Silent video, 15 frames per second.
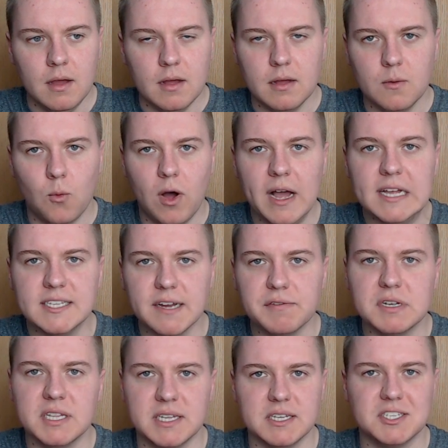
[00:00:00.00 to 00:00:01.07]
Why is
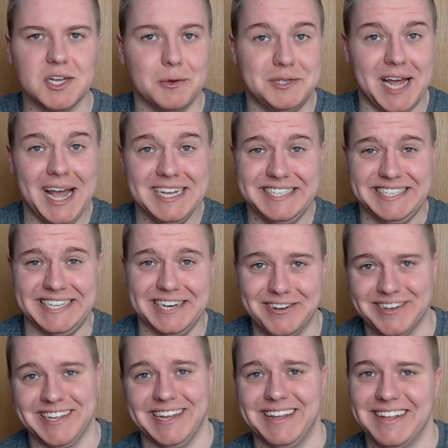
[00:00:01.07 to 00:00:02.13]
everything so tasty
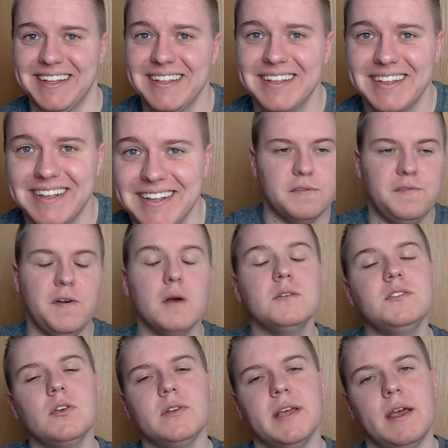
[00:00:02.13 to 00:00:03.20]
looking?
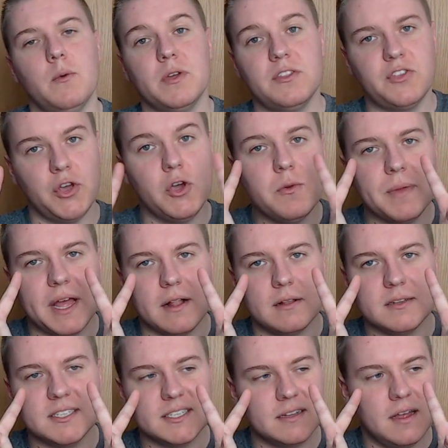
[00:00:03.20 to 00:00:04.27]
Photon here with 2
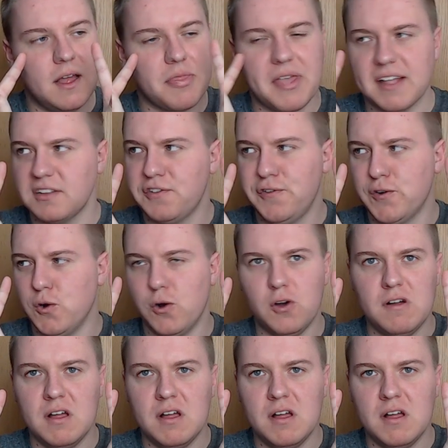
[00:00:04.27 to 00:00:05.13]
meals, that's 4.